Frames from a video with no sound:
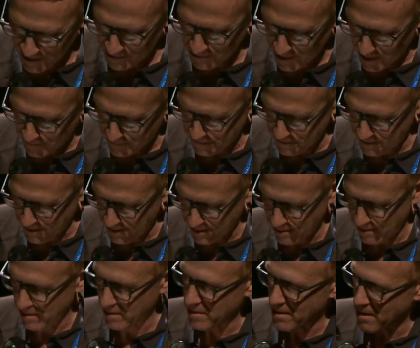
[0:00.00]
gratefully to
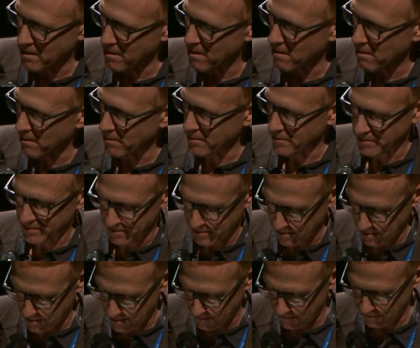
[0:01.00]
the young artists
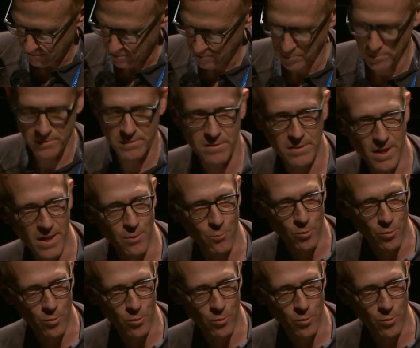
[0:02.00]
of Roots and